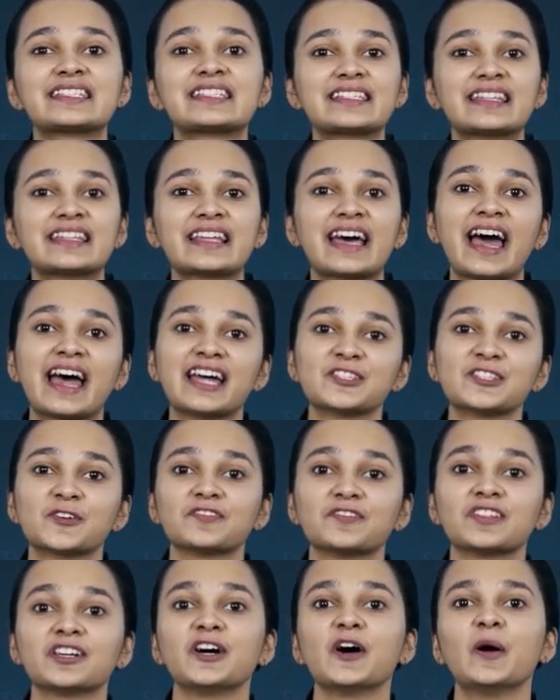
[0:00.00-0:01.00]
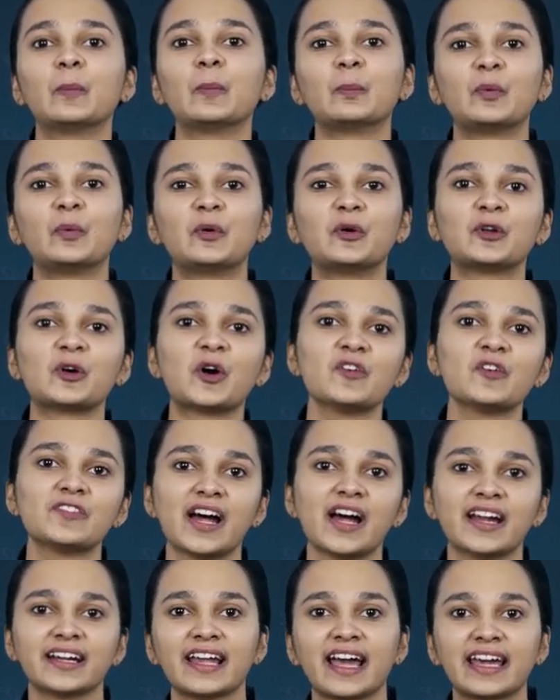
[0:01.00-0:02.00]
is in the hands of the board of
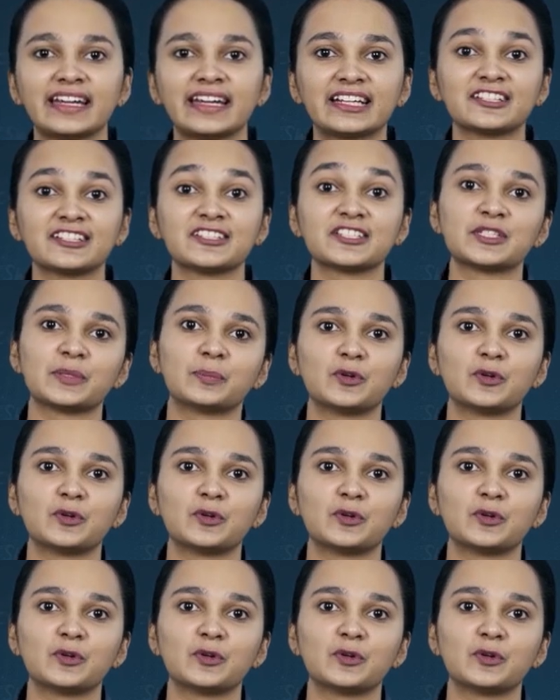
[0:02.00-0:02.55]
directors.